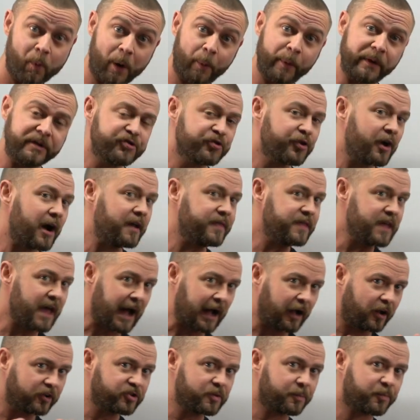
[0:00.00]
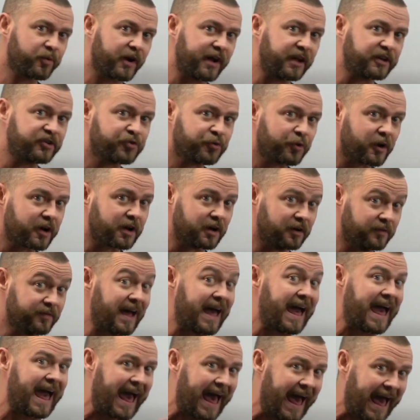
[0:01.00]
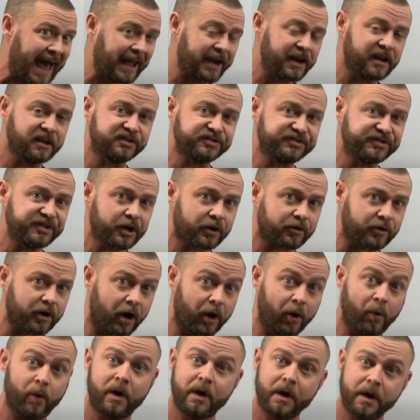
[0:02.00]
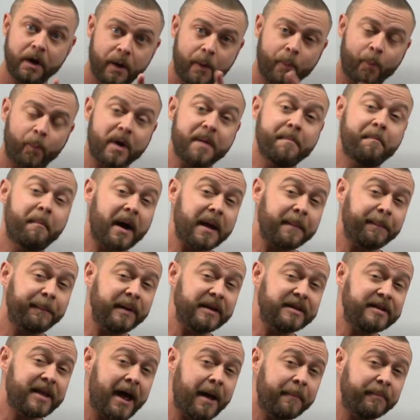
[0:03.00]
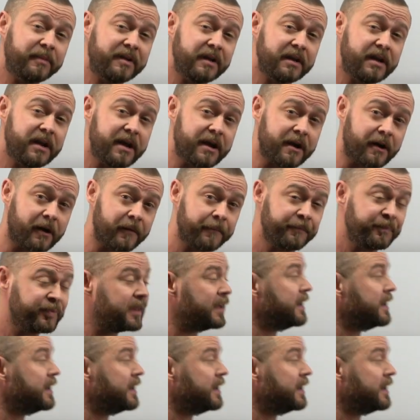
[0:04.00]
where we tried the algebraic trick of adding zero, we might be tempted here